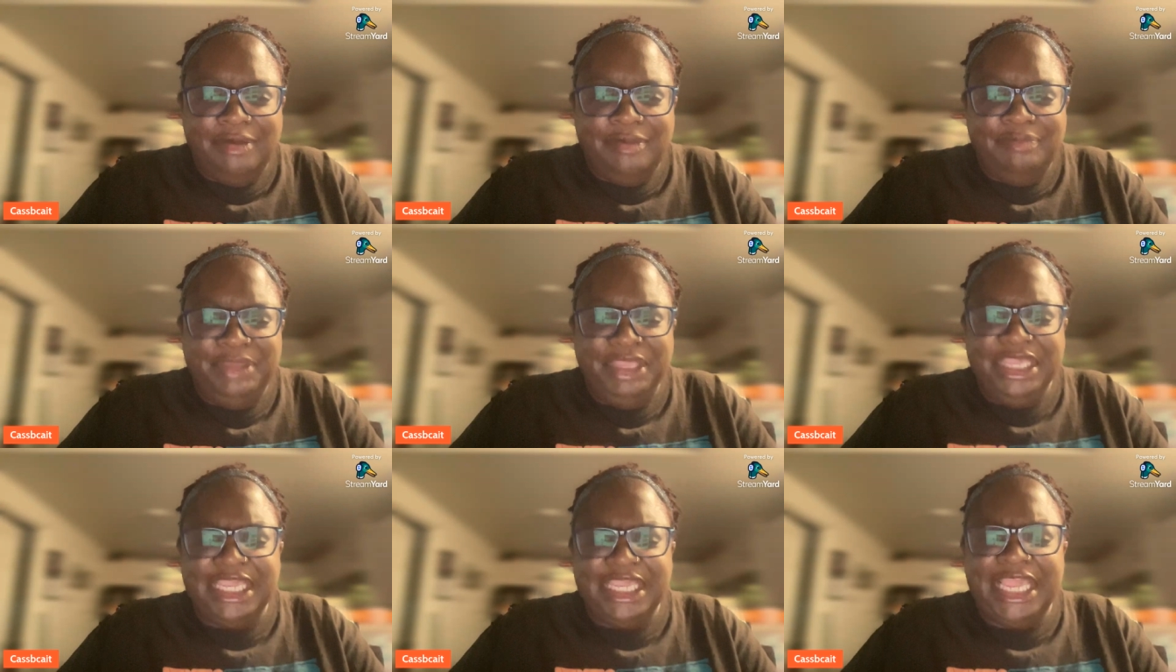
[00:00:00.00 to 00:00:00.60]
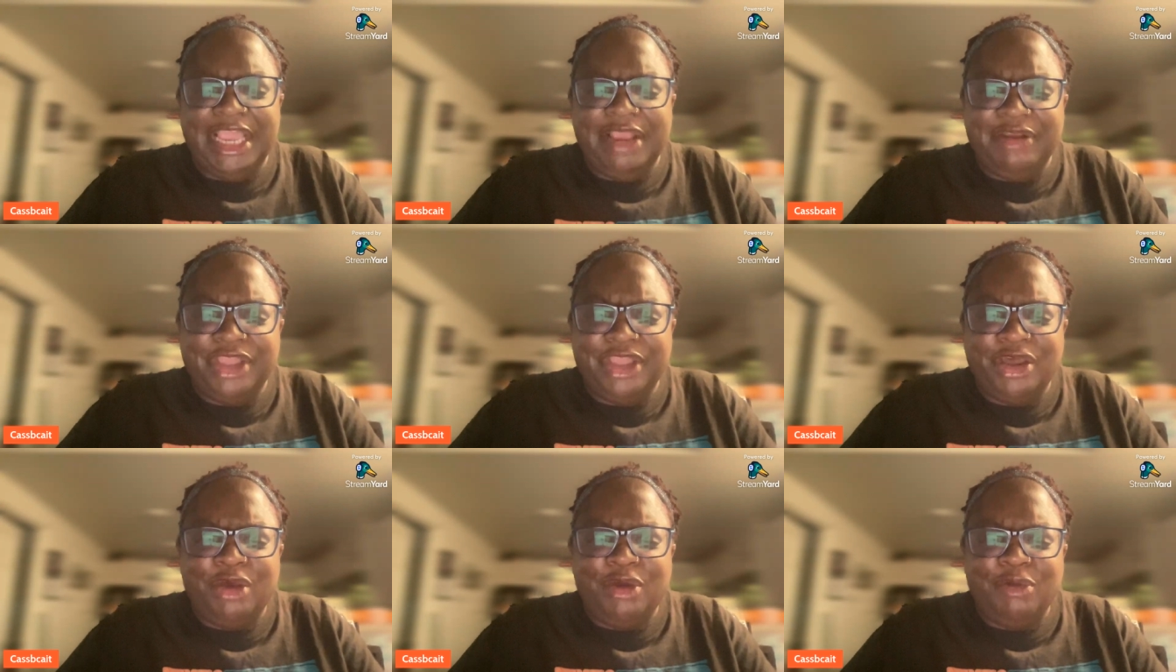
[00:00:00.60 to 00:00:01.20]
Me and Keri
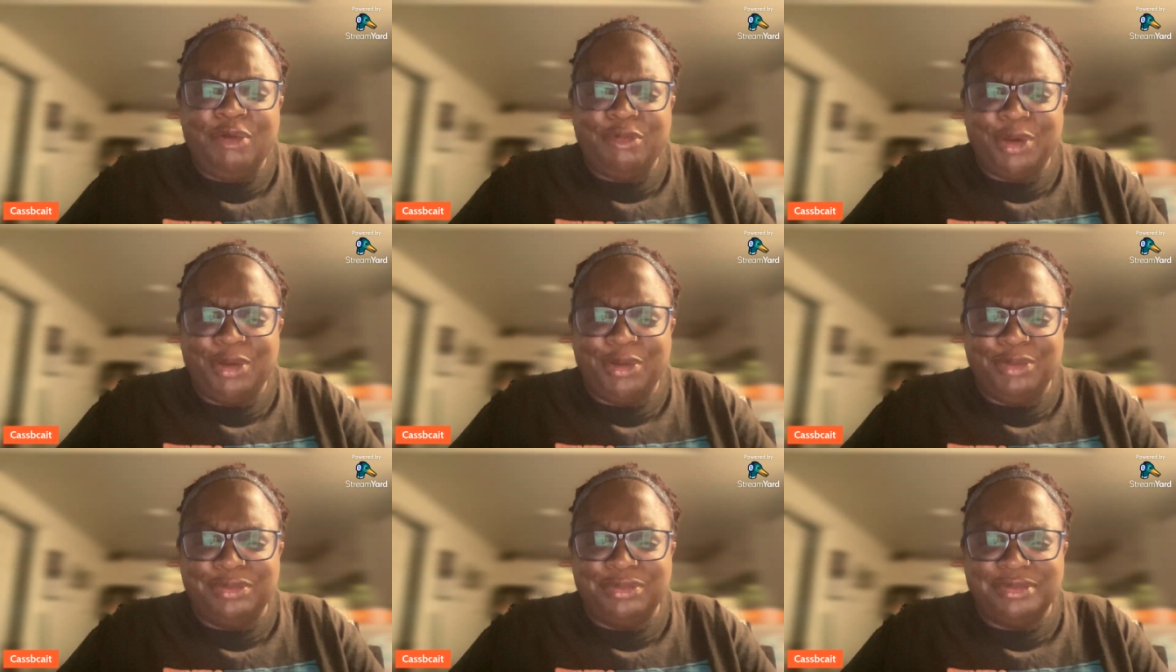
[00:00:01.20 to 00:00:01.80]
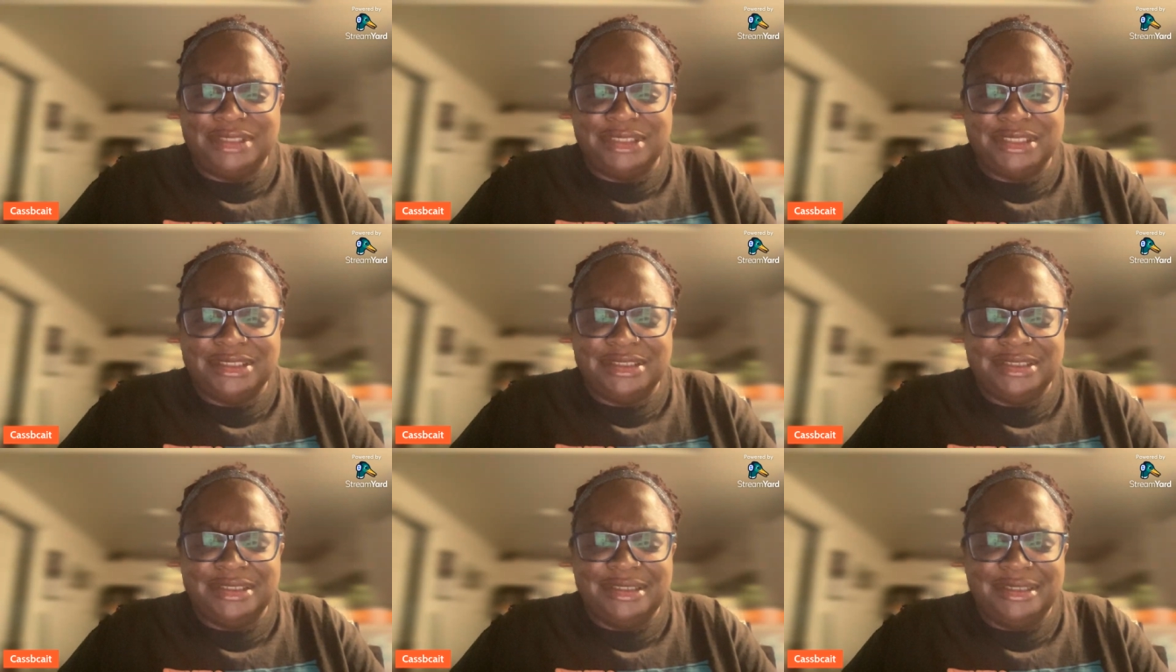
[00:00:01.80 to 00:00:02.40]
co-wrote
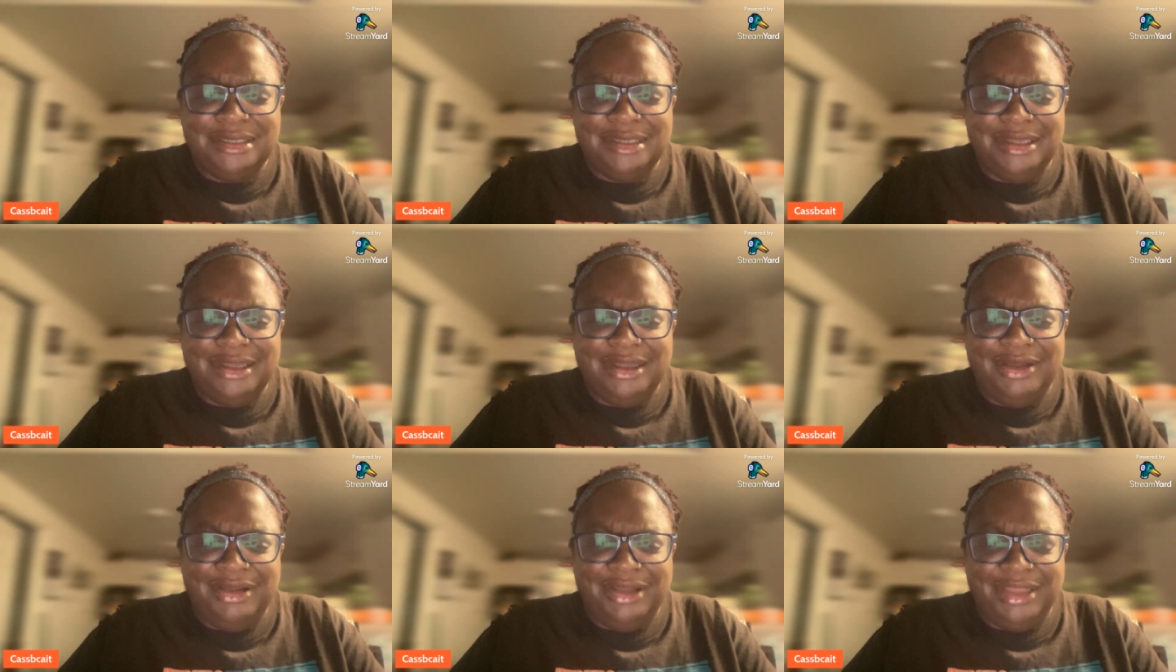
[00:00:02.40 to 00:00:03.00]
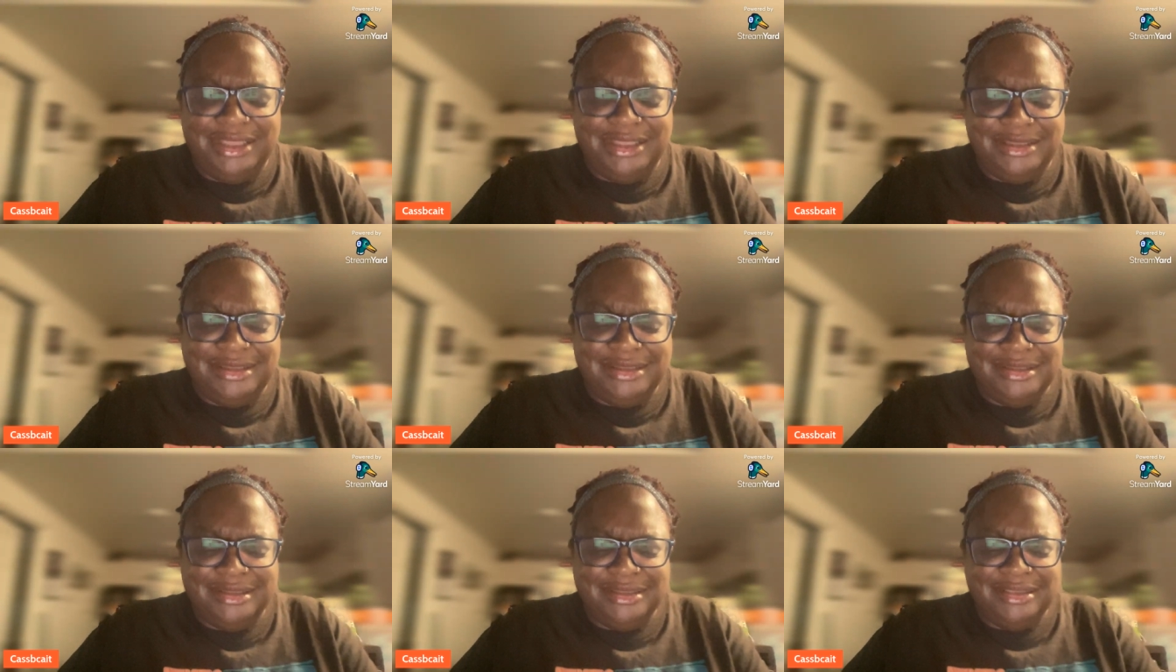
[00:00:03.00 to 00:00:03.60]

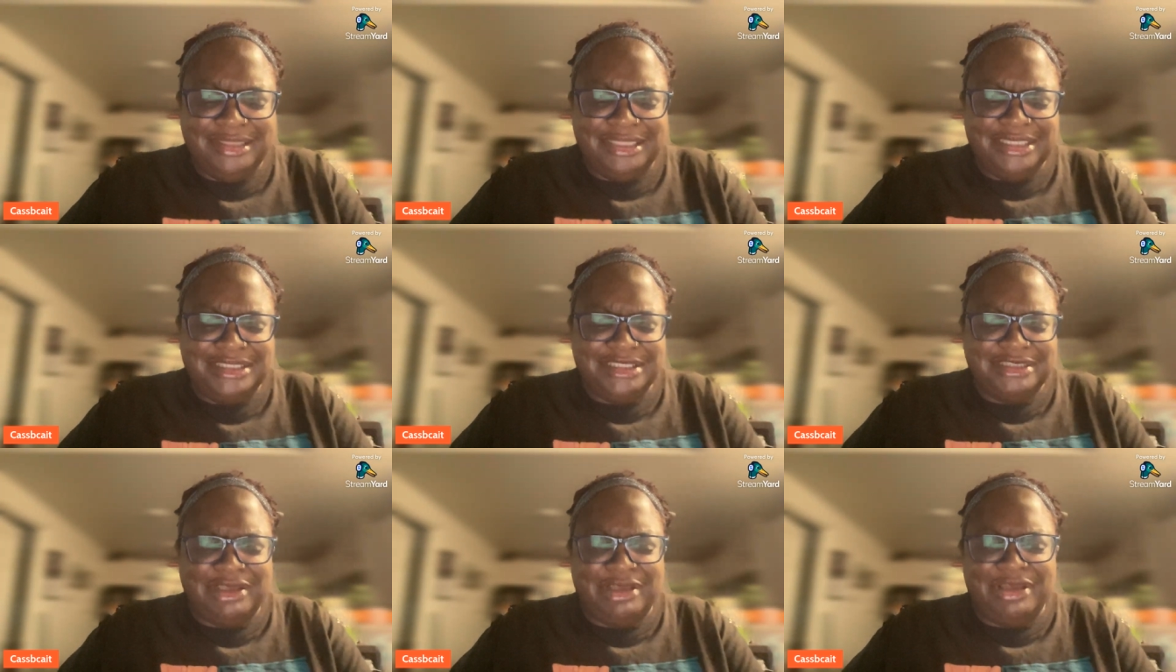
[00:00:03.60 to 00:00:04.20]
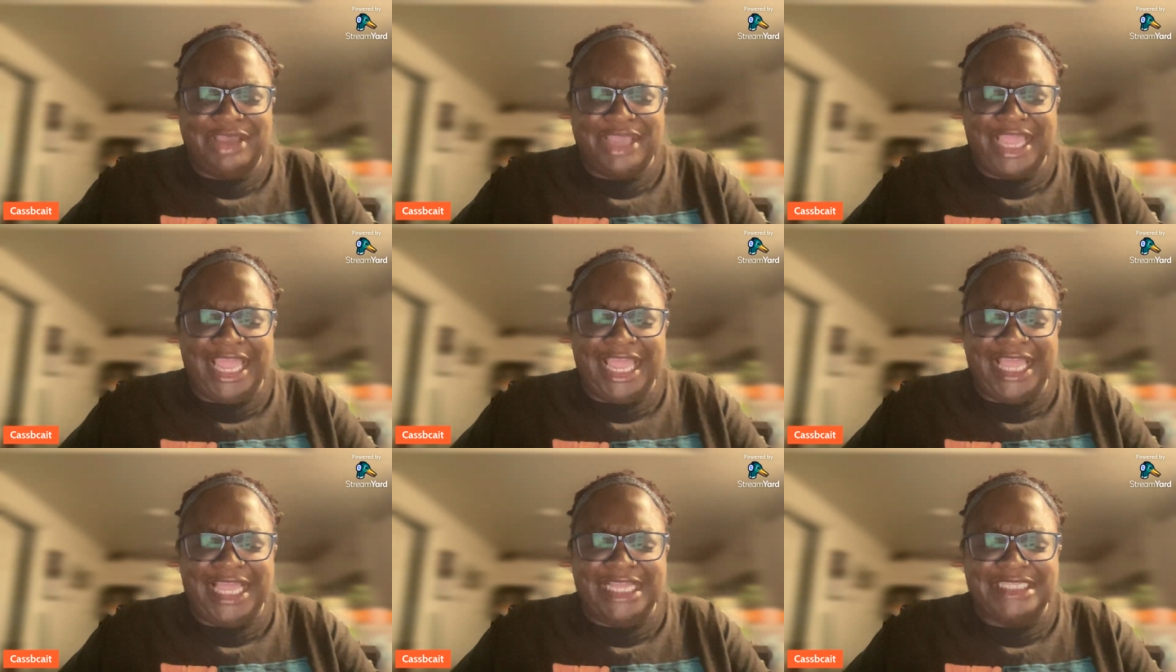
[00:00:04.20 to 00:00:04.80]
on this song,
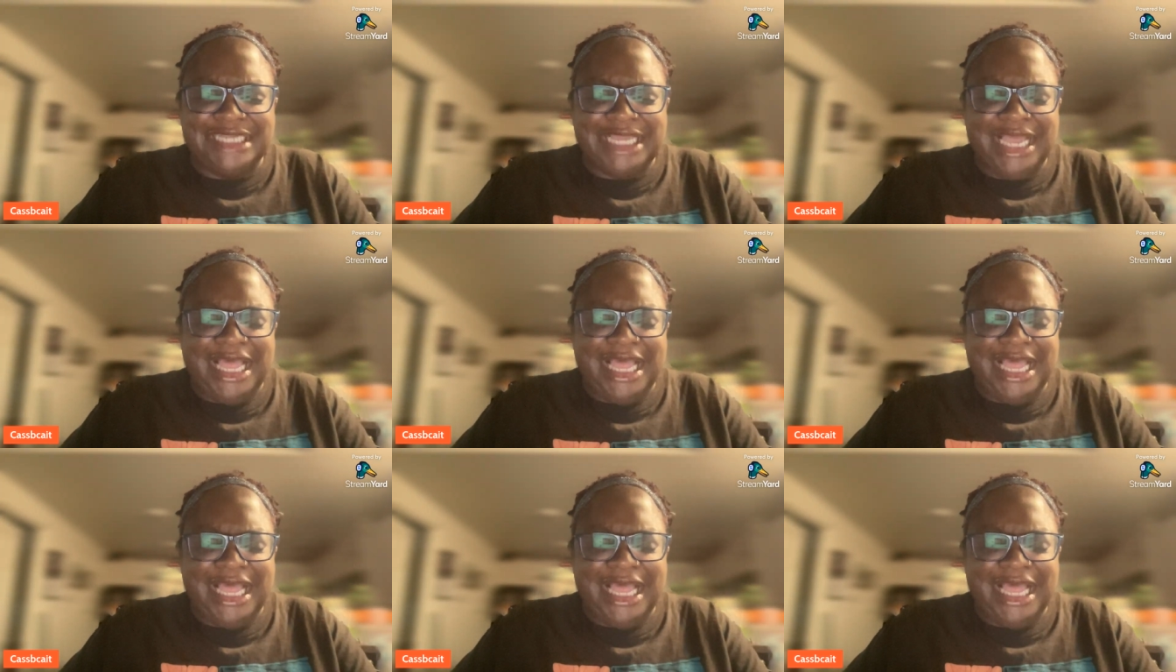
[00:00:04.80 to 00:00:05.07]
and